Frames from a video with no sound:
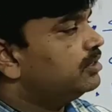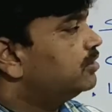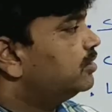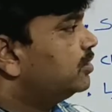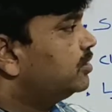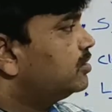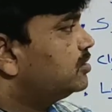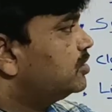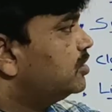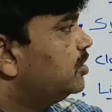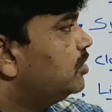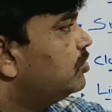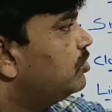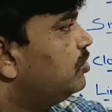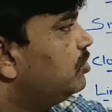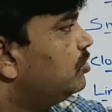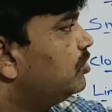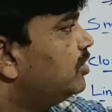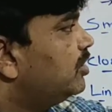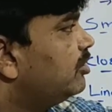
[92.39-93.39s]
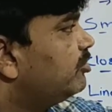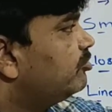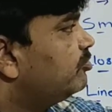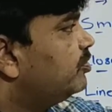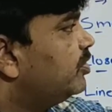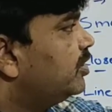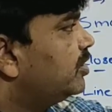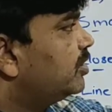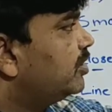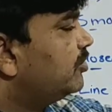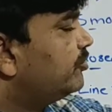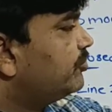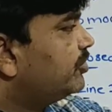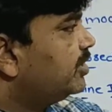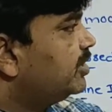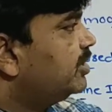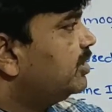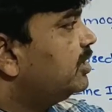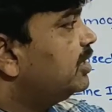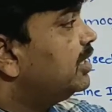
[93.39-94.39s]
that is equal to f bar of
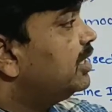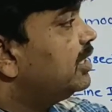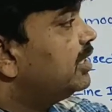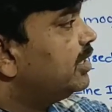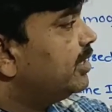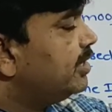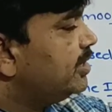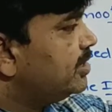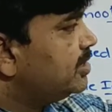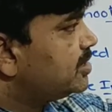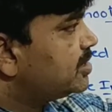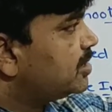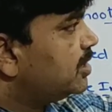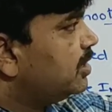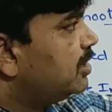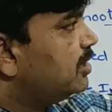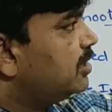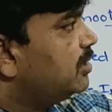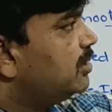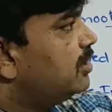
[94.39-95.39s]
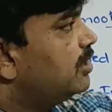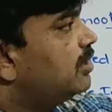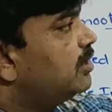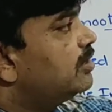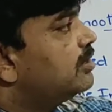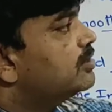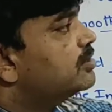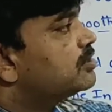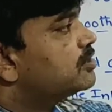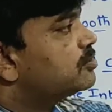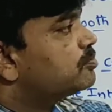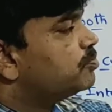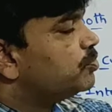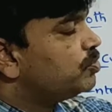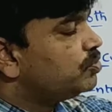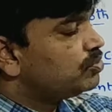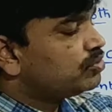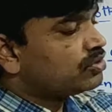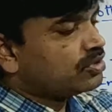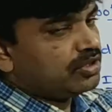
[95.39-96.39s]
t is called
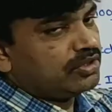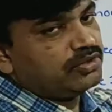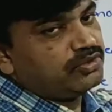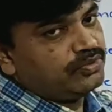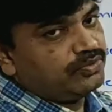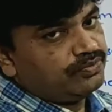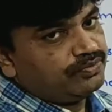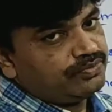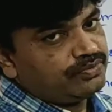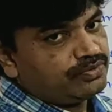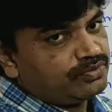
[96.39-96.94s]
smooth curve.